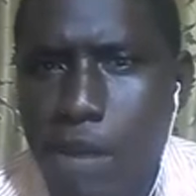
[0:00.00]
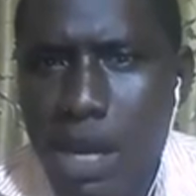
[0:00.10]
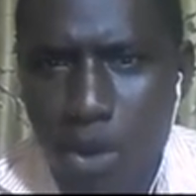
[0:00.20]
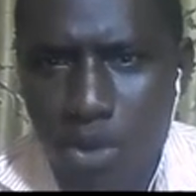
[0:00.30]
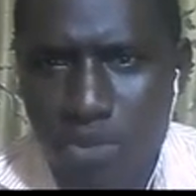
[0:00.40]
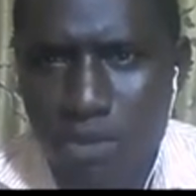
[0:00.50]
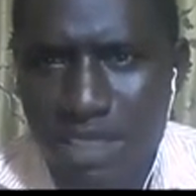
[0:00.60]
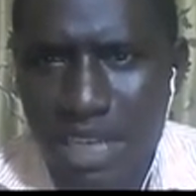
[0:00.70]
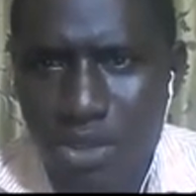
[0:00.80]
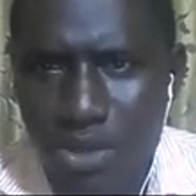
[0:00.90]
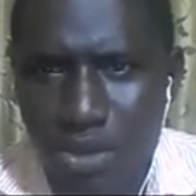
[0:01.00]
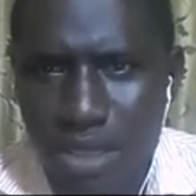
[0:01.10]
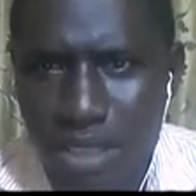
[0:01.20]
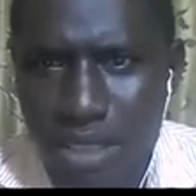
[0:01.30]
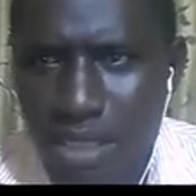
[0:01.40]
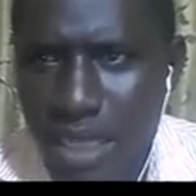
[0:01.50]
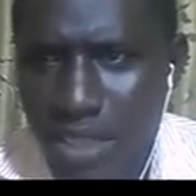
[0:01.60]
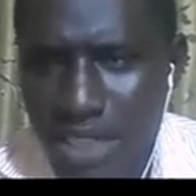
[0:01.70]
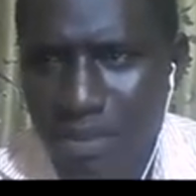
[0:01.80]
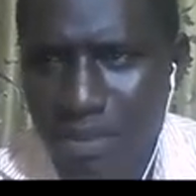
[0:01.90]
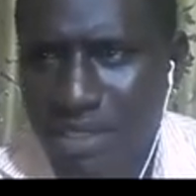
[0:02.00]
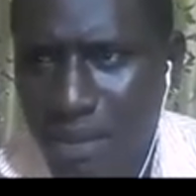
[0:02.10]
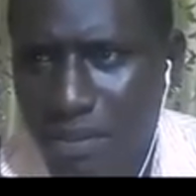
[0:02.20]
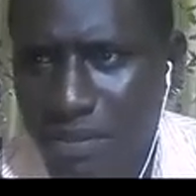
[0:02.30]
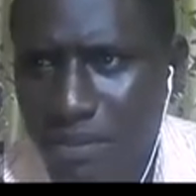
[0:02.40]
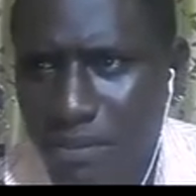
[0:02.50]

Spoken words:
host, please, can you hear me, sir, please?